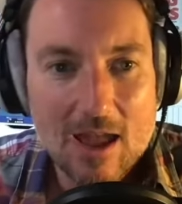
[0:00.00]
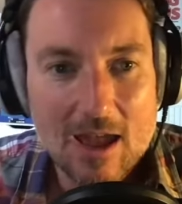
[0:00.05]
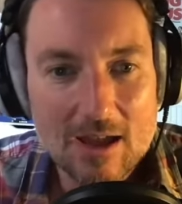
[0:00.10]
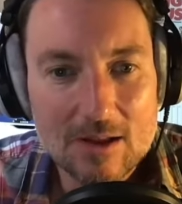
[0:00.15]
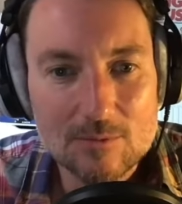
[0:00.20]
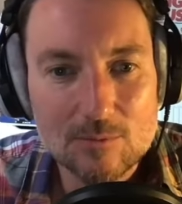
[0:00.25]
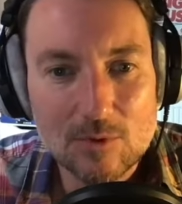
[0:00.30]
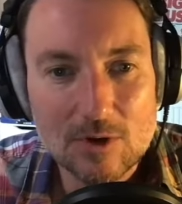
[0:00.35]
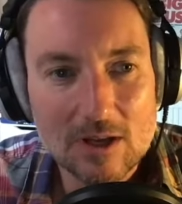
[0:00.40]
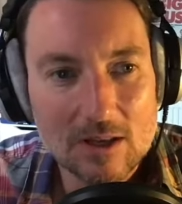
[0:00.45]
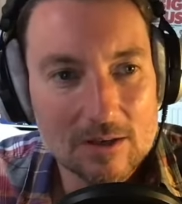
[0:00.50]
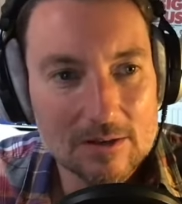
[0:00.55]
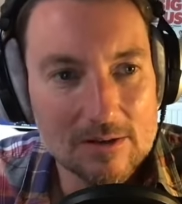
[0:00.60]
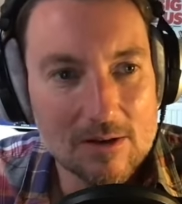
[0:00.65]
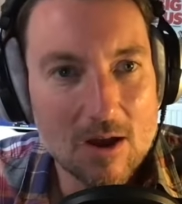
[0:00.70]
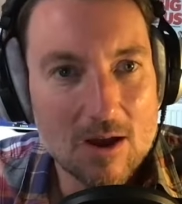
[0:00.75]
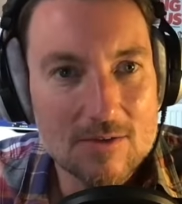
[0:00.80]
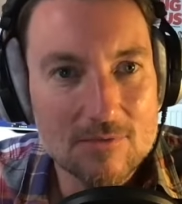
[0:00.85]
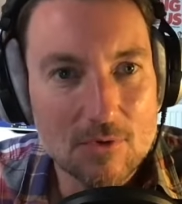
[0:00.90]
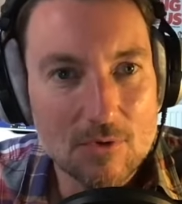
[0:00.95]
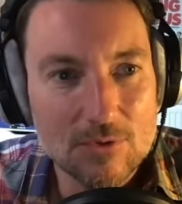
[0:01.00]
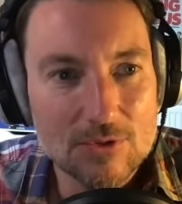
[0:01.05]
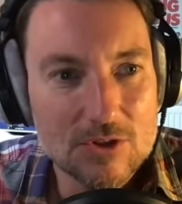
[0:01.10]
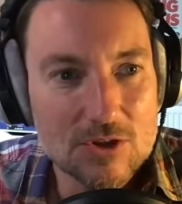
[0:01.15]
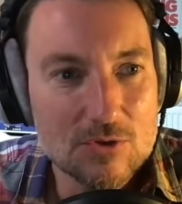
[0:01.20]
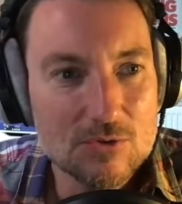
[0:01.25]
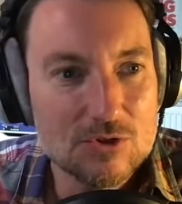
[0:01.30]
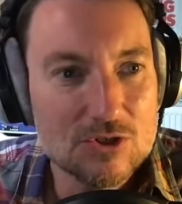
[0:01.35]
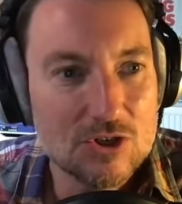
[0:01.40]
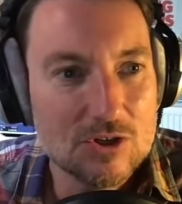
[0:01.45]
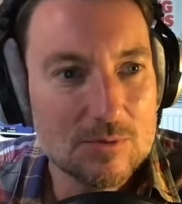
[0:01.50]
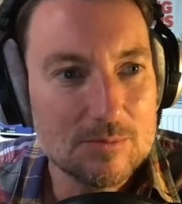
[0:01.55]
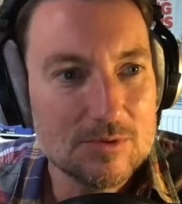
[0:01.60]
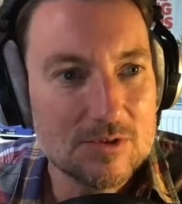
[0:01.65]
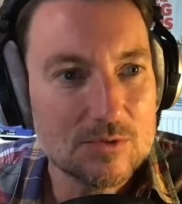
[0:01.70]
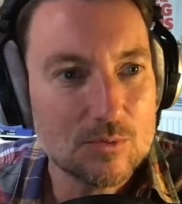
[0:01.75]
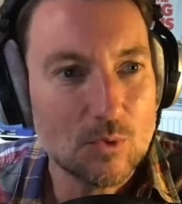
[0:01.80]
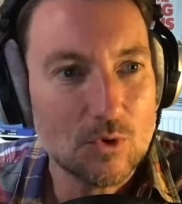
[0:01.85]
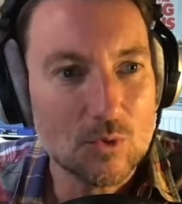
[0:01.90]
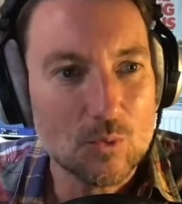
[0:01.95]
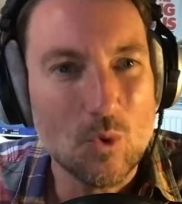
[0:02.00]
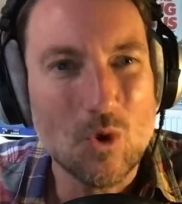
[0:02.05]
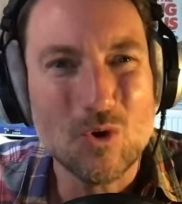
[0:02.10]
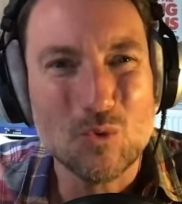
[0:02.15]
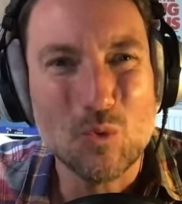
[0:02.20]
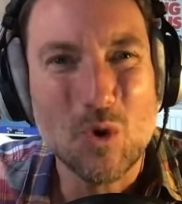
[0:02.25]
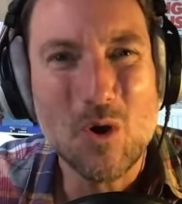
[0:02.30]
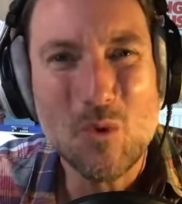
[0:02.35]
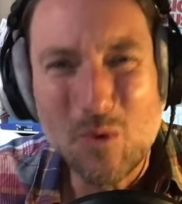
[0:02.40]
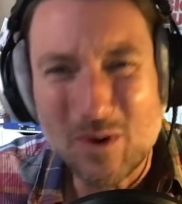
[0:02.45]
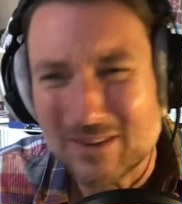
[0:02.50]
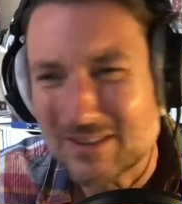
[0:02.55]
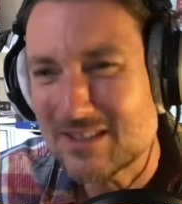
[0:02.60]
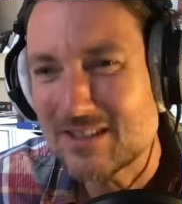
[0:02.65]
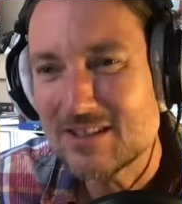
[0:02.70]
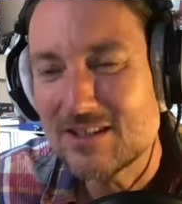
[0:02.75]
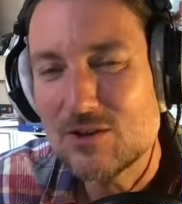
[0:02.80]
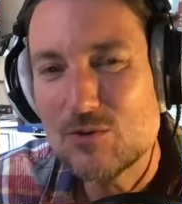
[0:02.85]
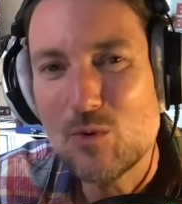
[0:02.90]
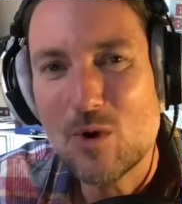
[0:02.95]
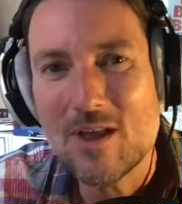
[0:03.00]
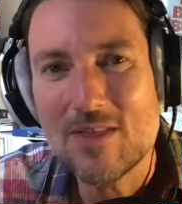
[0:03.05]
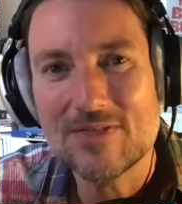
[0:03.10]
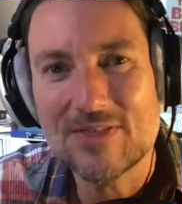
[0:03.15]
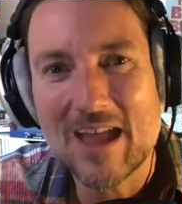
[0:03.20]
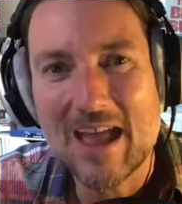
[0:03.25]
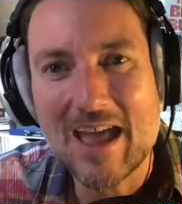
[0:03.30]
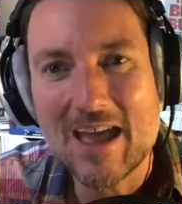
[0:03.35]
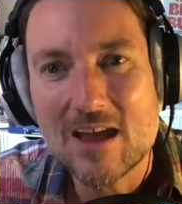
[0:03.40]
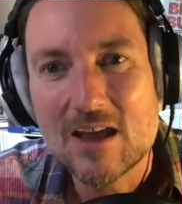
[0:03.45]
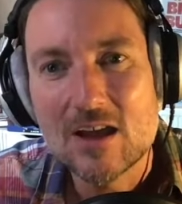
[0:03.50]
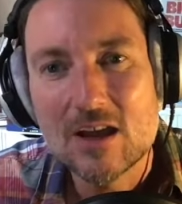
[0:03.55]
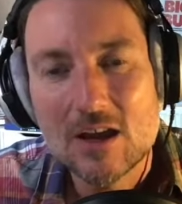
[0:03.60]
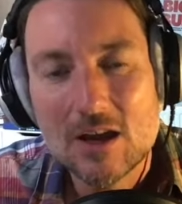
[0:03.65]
And we're live on the YouTubes. What? You weren't there?